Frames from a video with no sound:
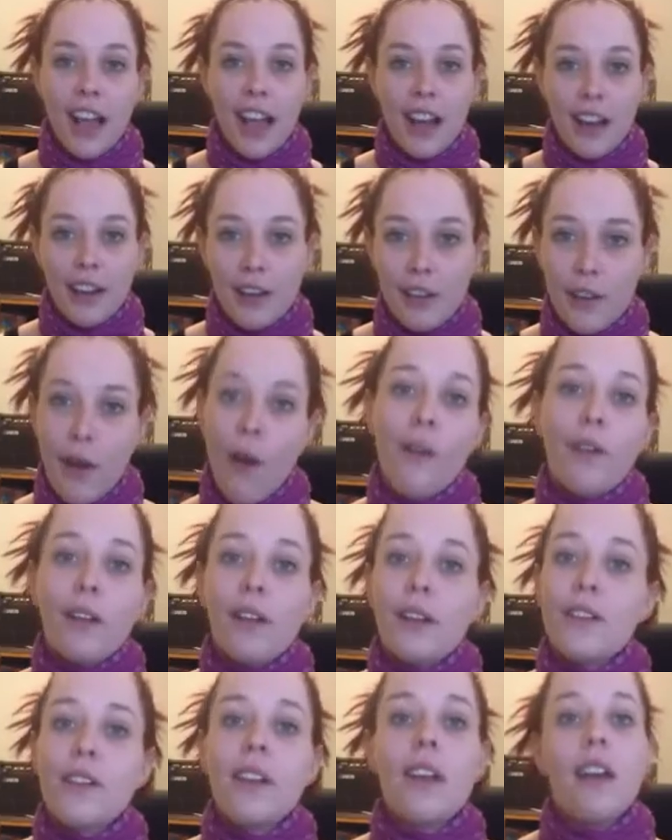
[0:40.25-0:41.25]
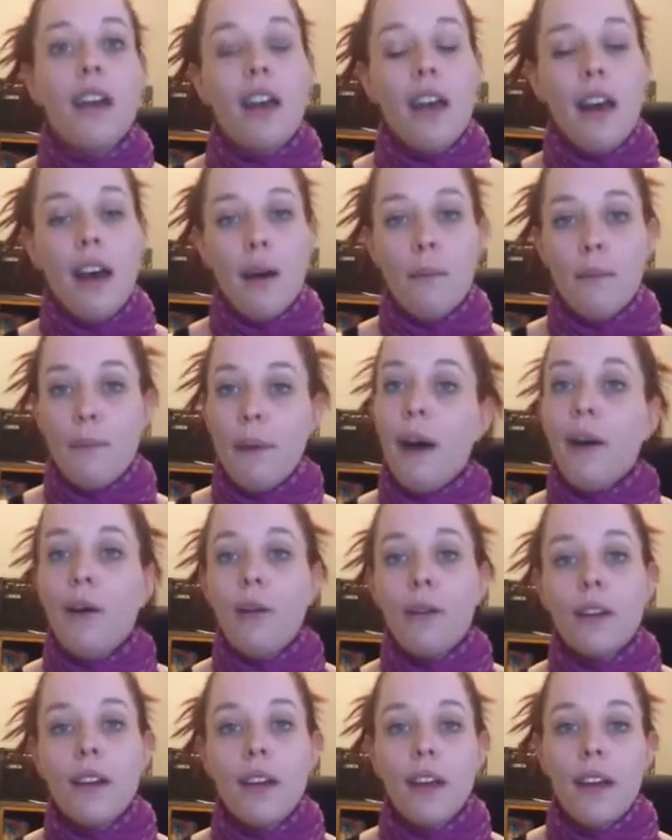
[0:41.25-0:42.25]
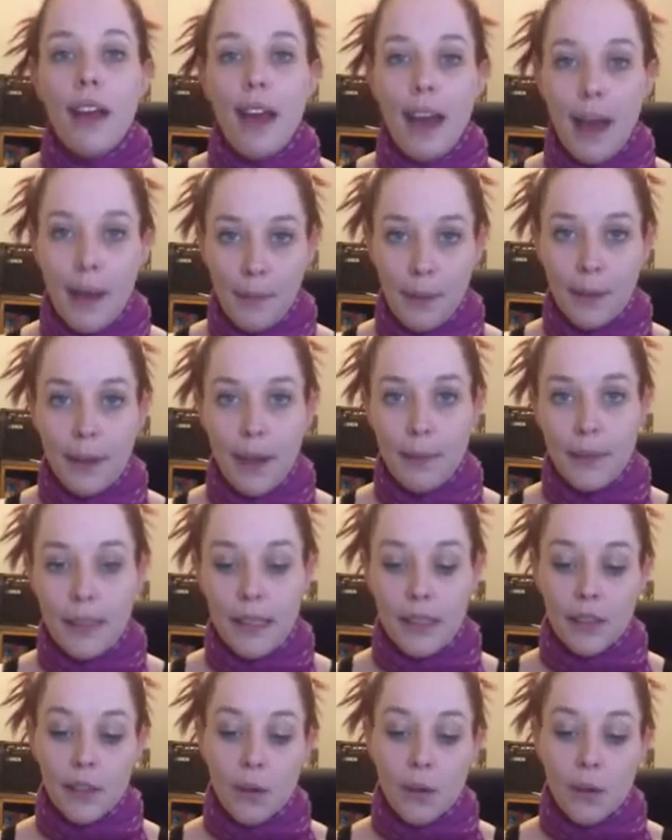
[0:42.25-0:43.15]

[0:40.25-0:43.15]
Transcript: and knowledge about epilepsy.